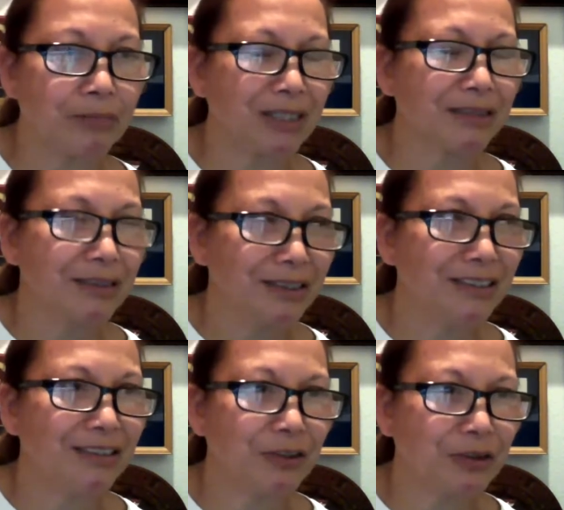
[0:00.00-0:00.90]
But
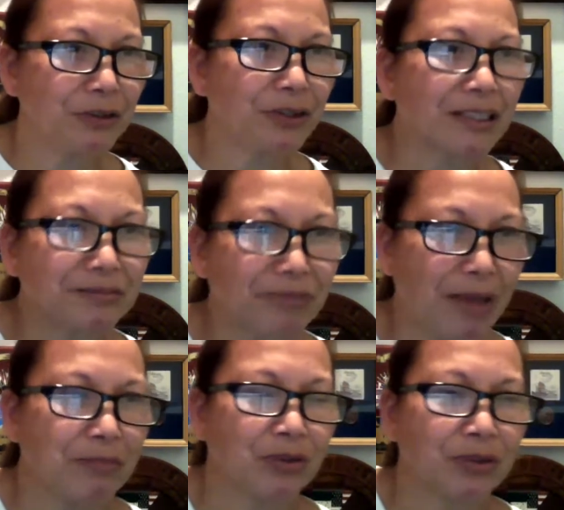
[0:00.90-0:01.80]
you ask
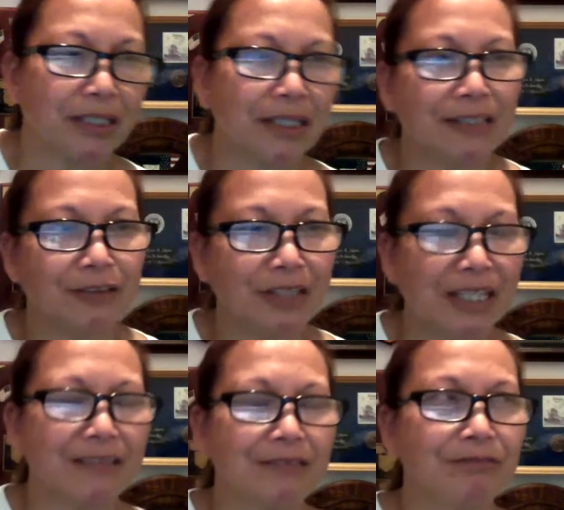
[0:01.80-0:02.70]
favor, and I don't
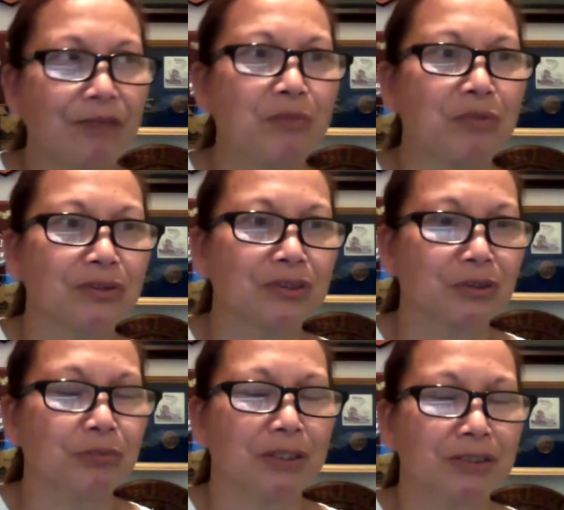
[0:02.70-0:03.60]
like
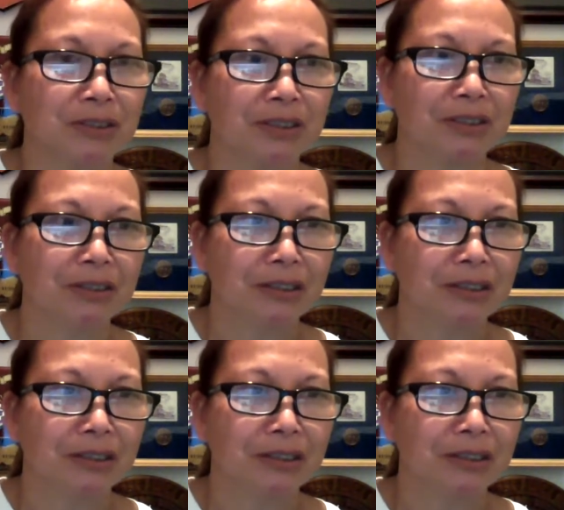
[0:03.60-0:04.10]
favors too much.